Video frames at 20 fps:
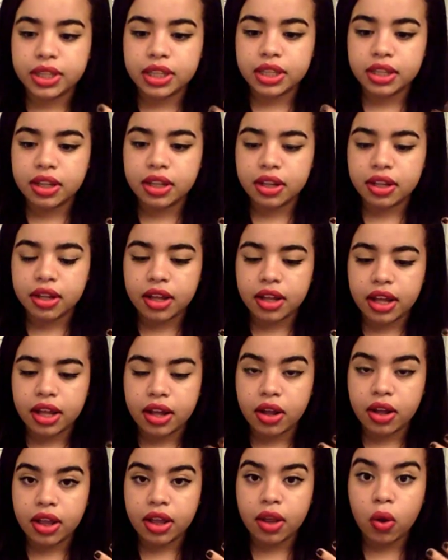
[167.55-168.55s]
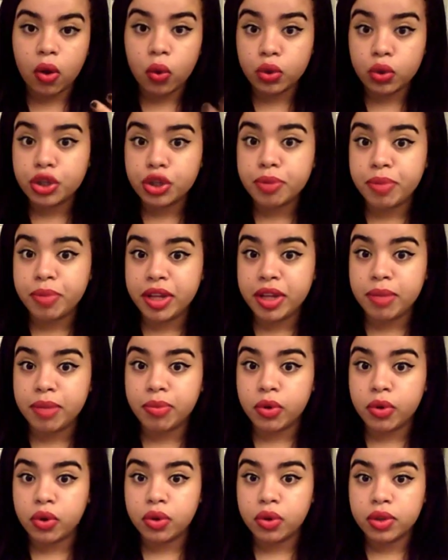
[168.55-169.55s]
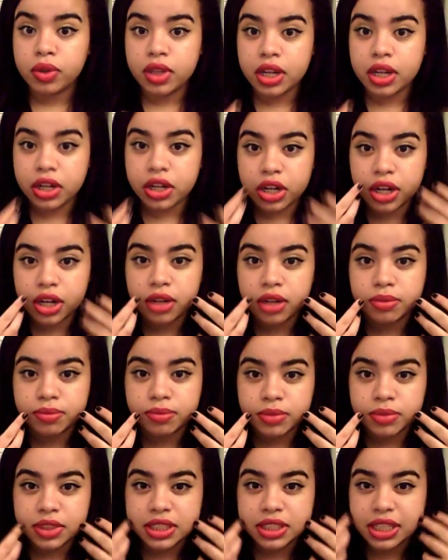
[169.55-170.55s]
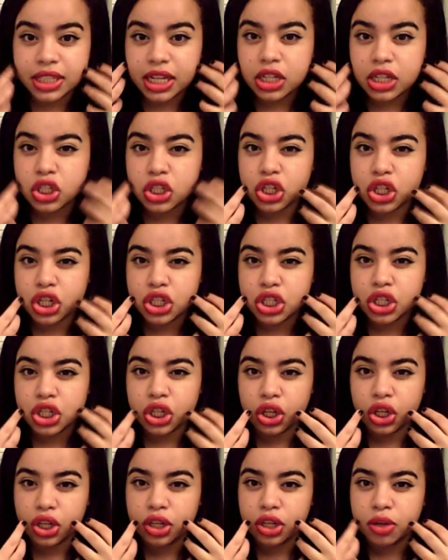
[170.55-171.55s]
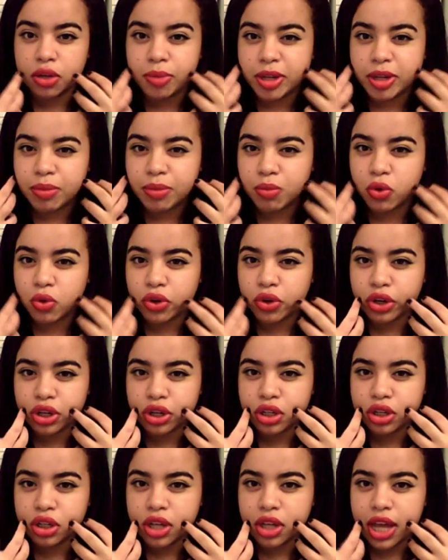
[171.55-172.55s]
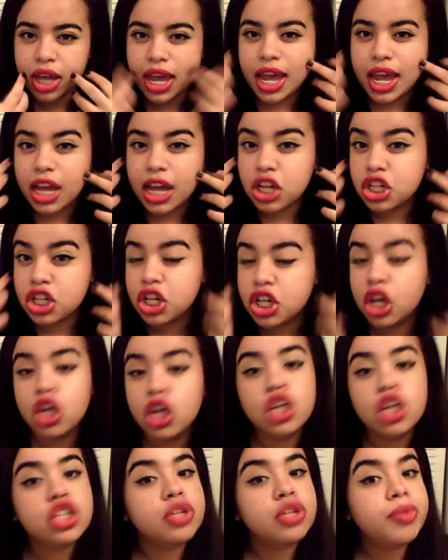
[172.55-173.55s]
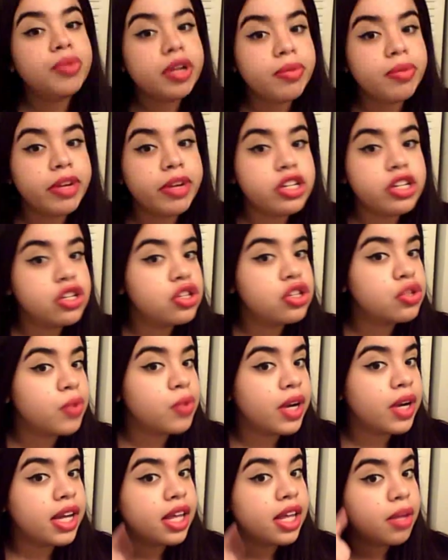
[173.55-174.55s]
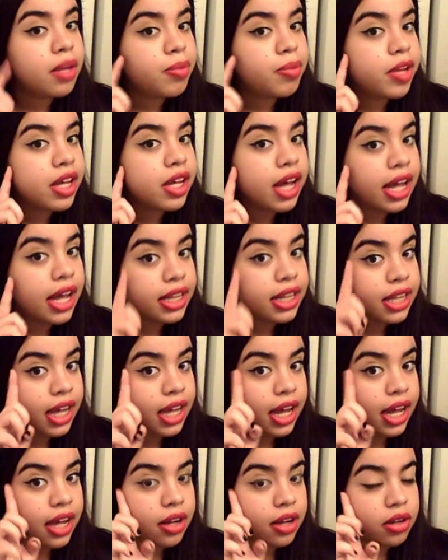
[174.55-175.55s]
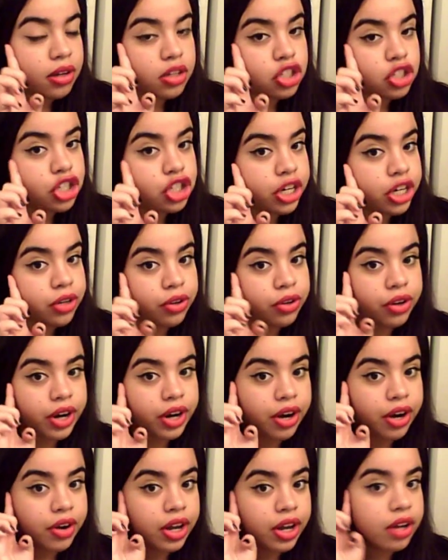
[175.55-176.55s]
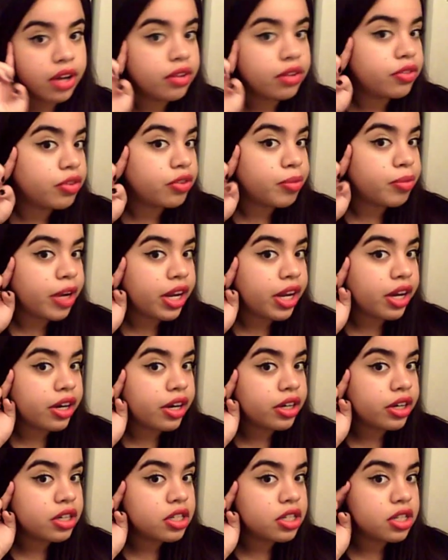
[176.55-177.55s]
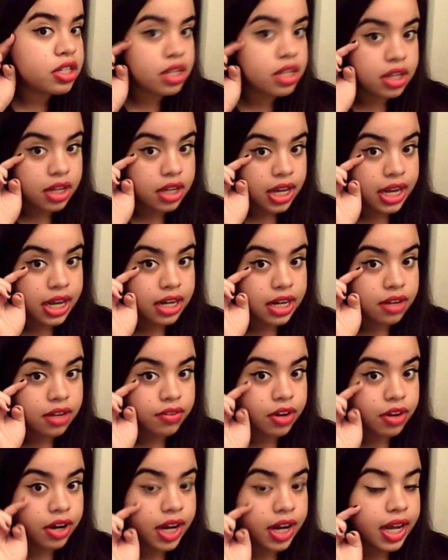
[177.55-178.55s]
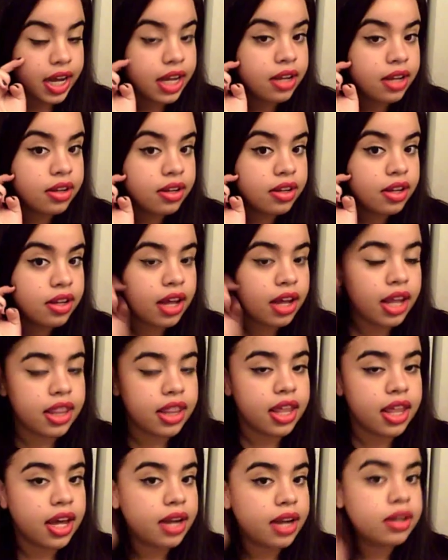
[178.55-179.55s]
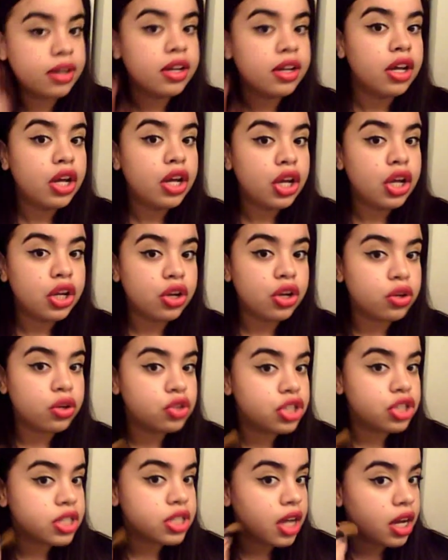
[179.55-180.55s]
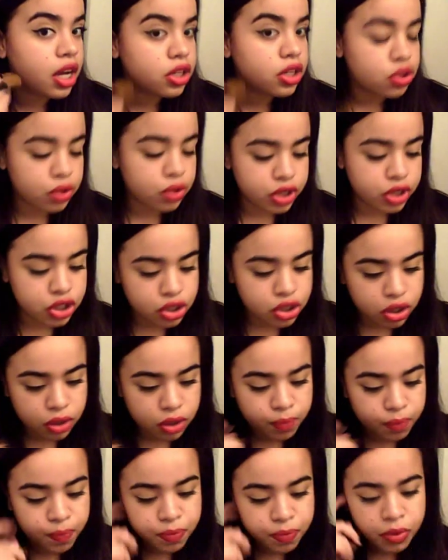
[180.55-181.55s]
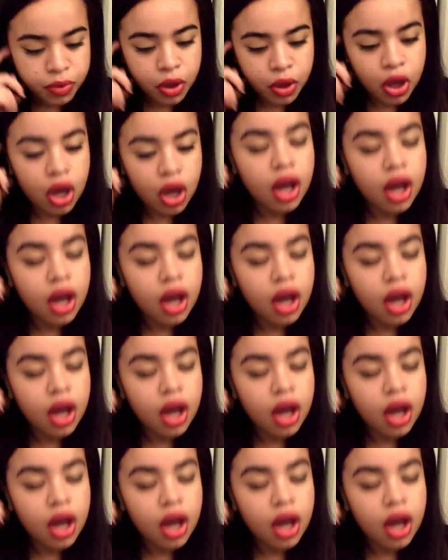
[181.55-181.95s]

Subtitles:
With older people, their skin starts to look a little bit more aged. So pretty much you just want to keep it at that general area from right here to the end of your eye, and then just contour. So